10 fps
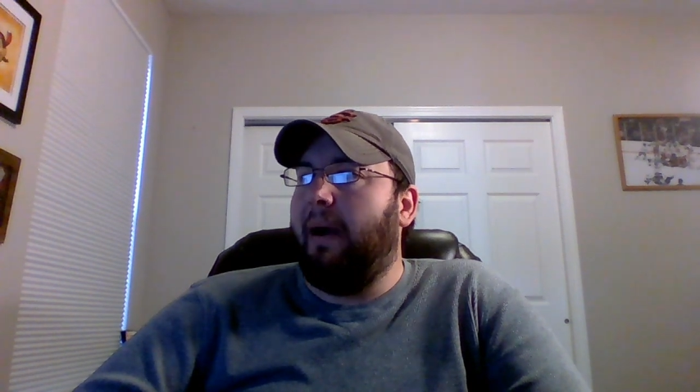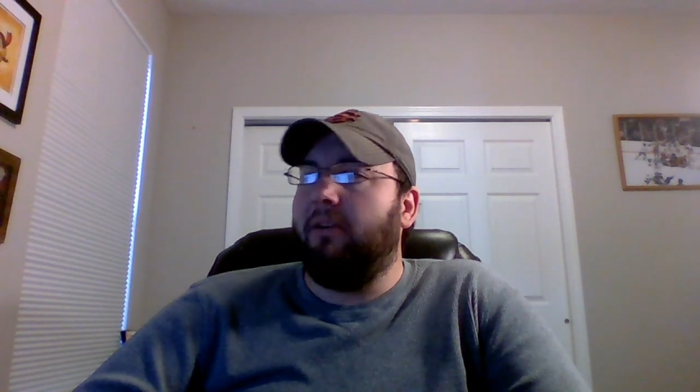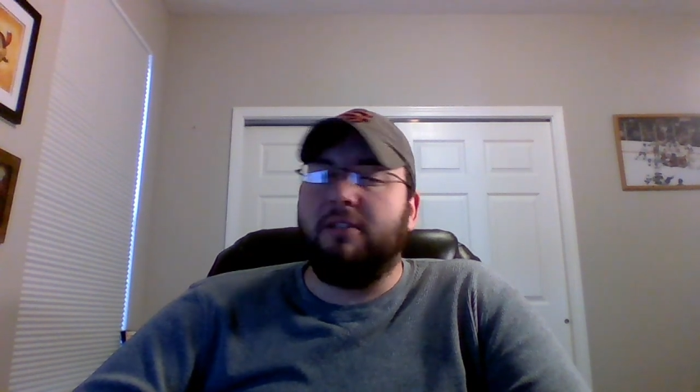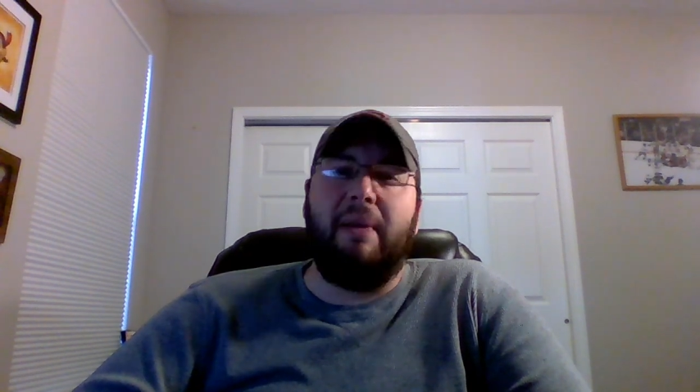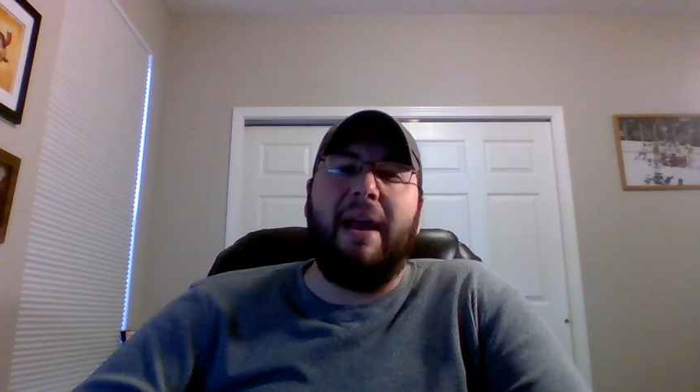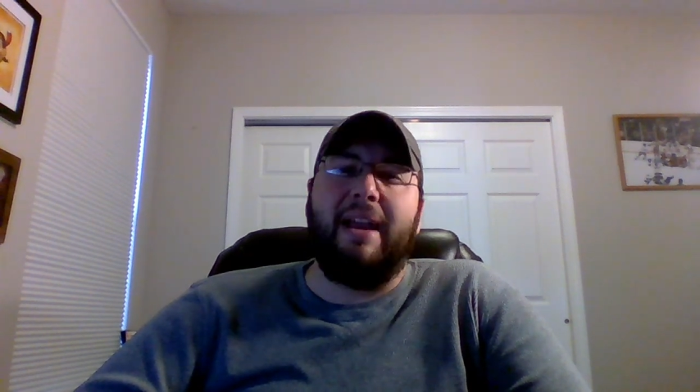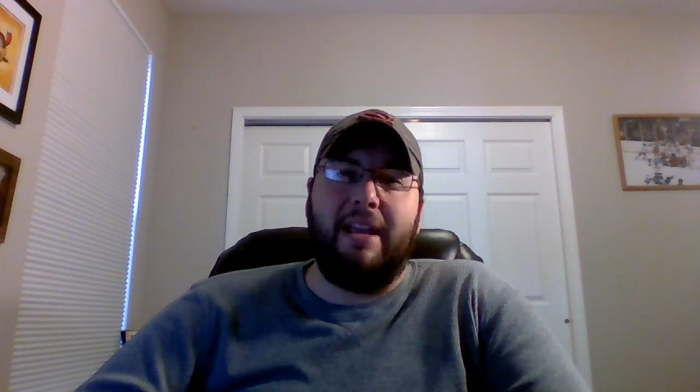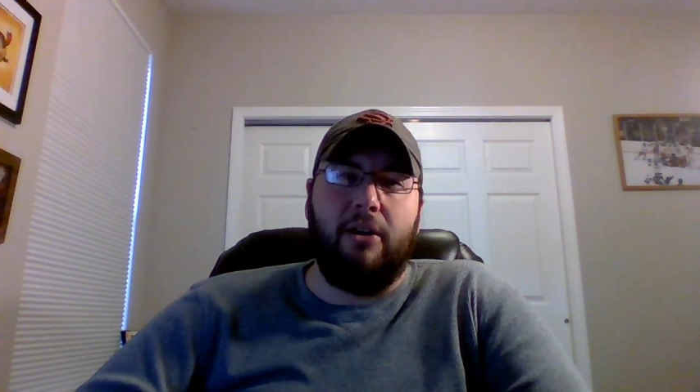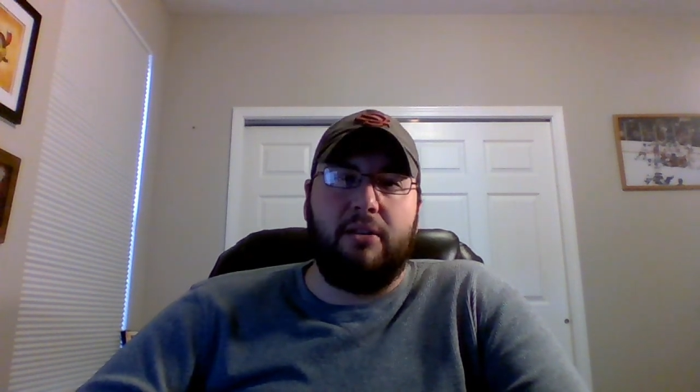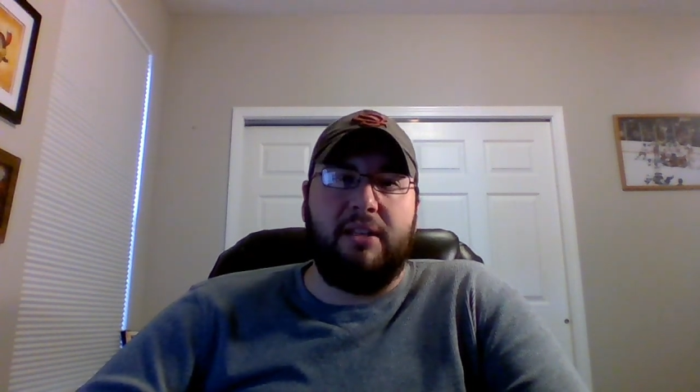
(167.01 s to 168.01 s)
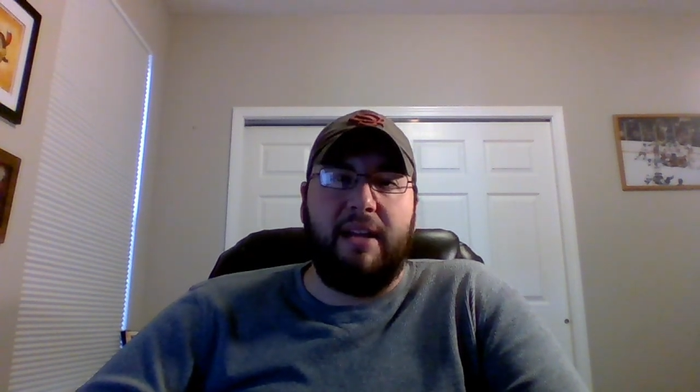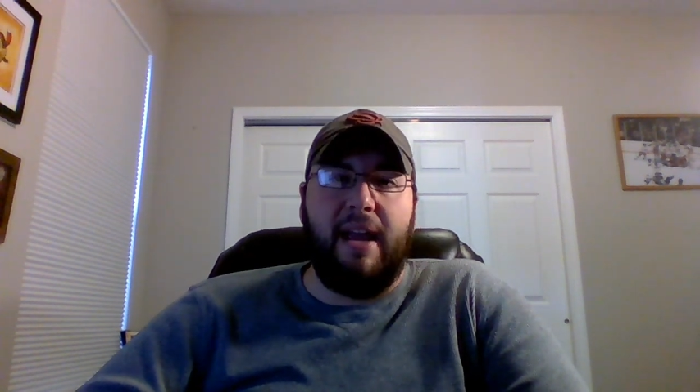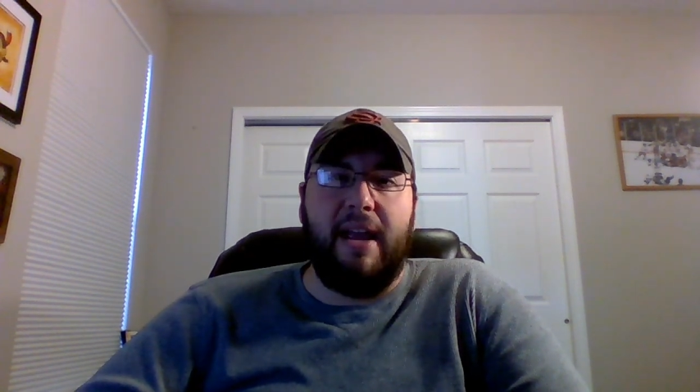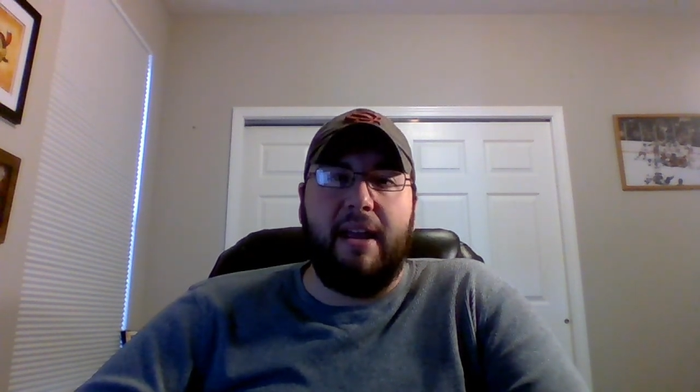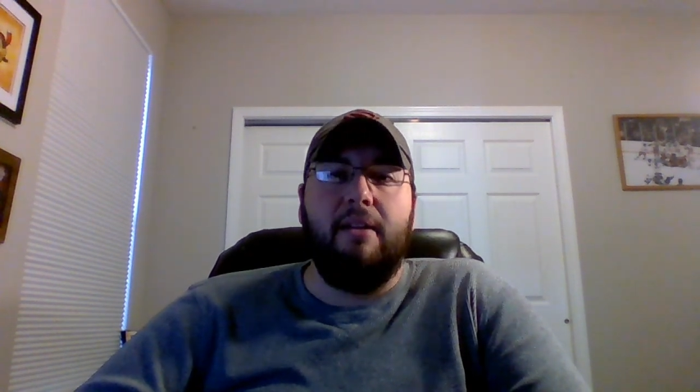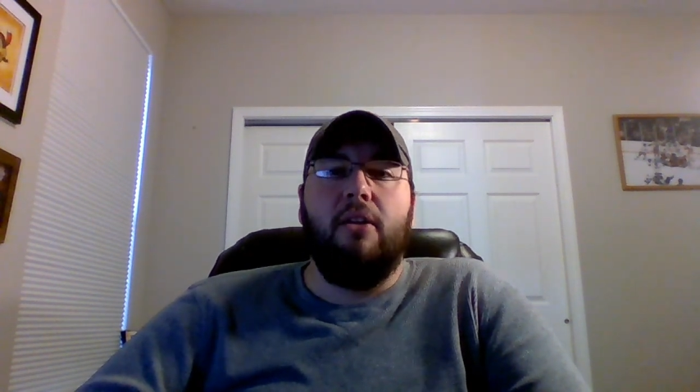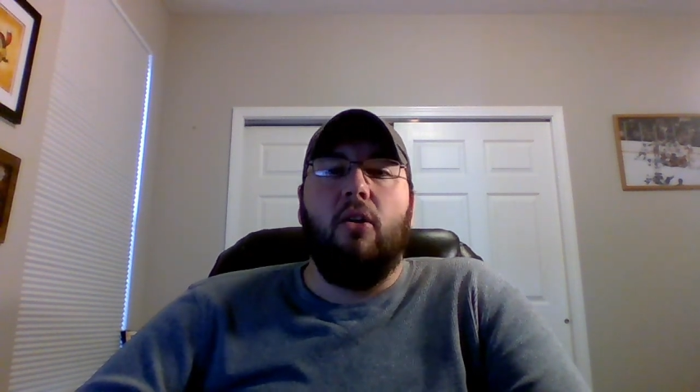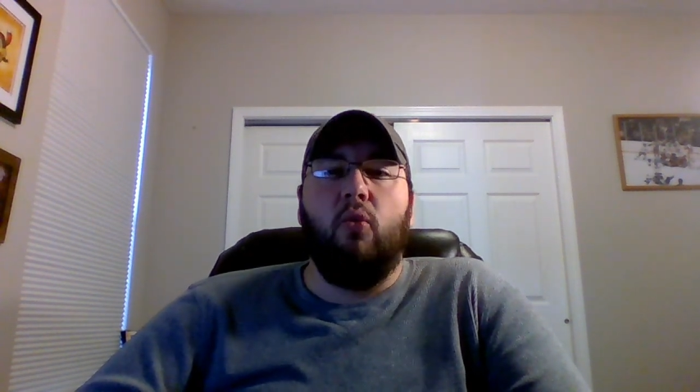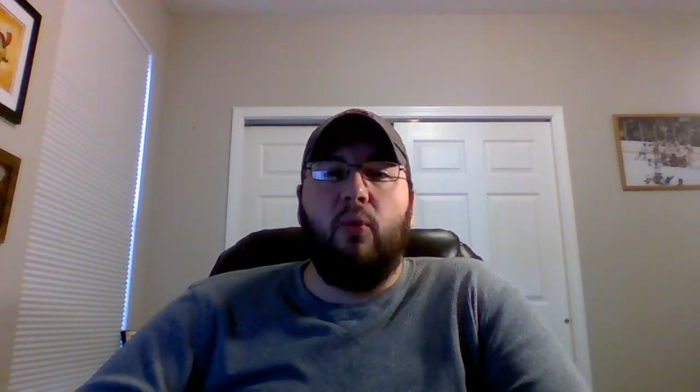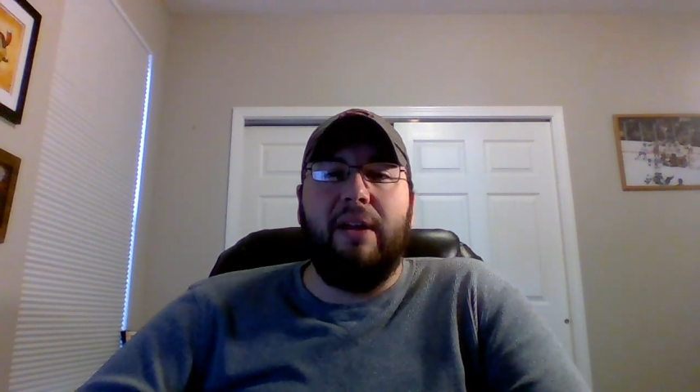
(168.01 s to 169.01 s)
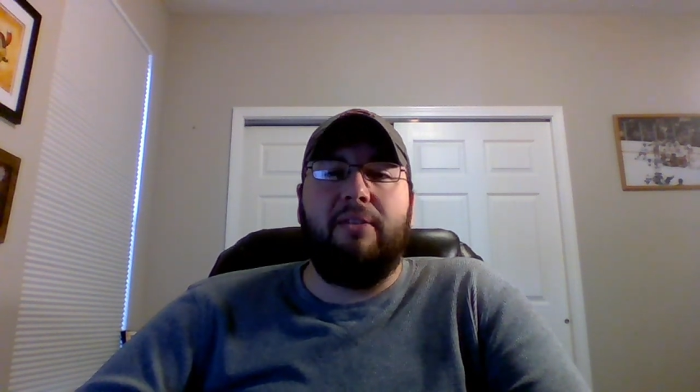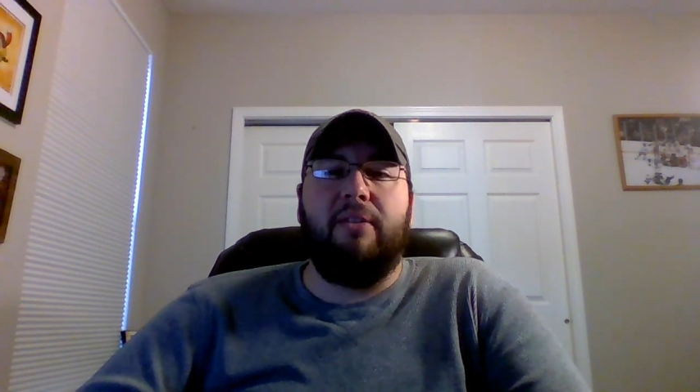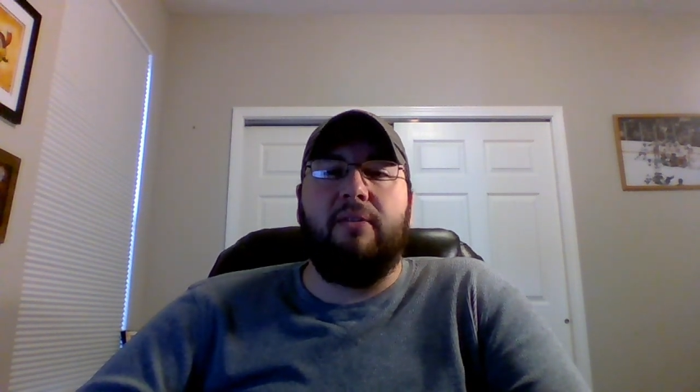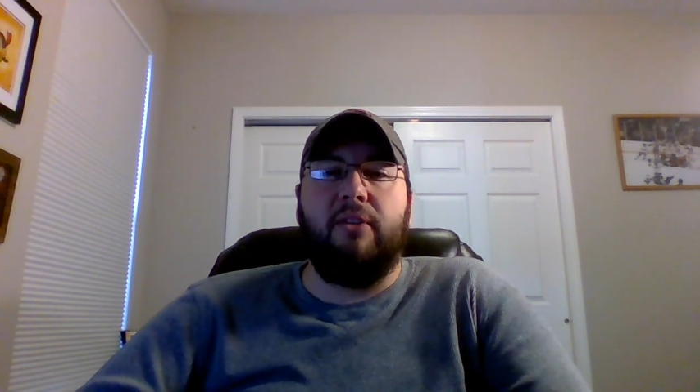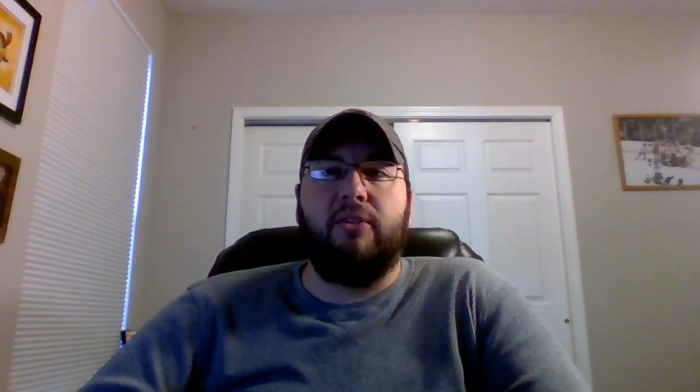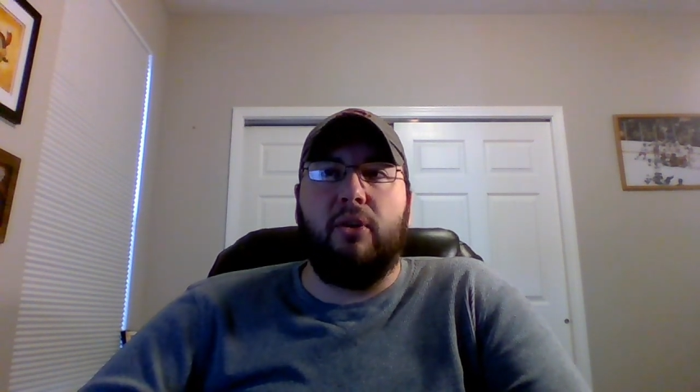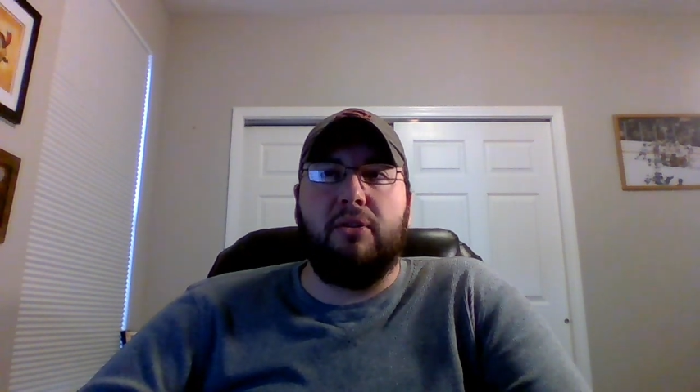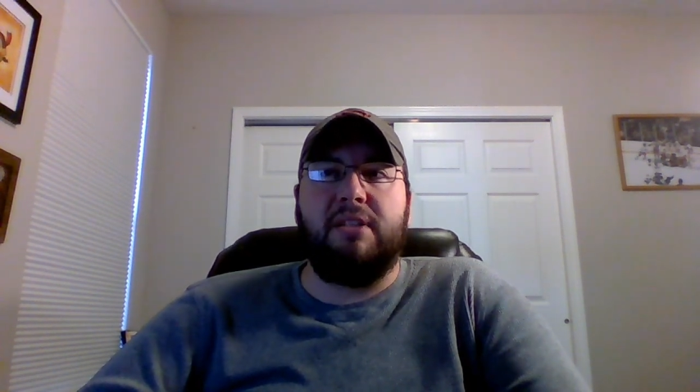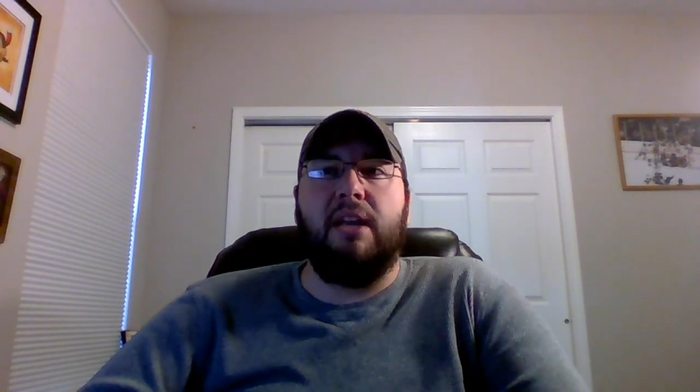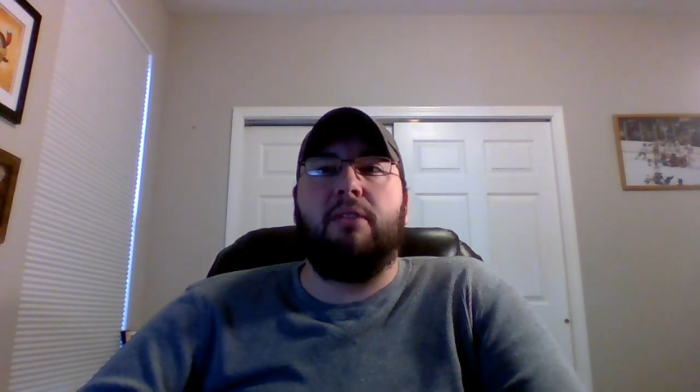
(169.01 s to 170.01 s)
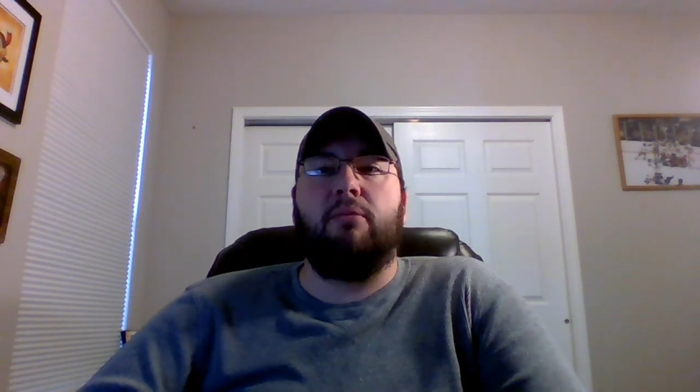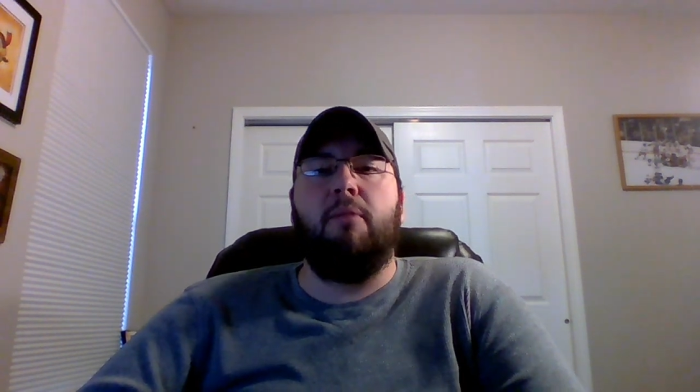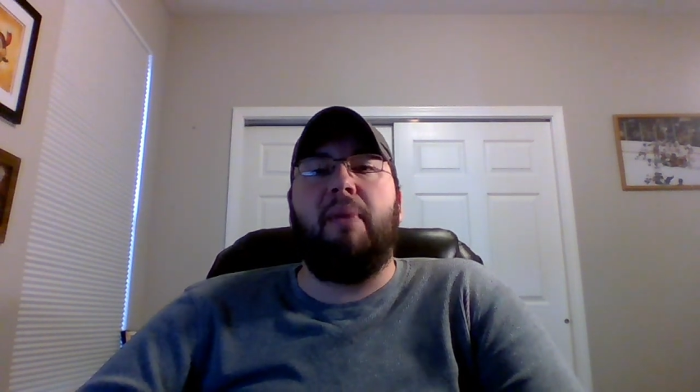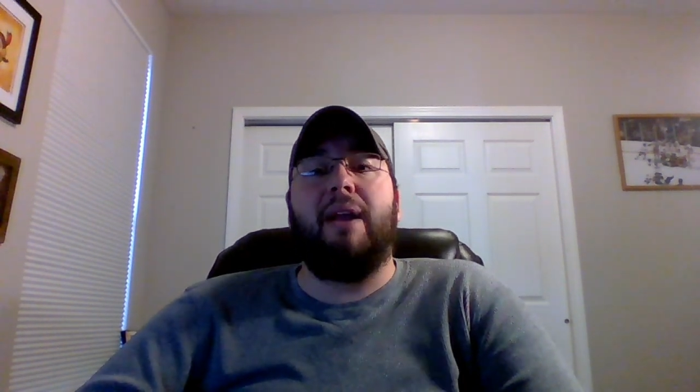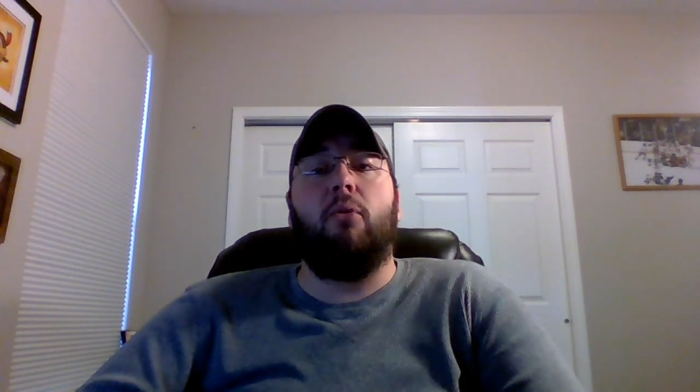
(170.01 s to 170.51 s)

bounce back here today with the Thursday three pack.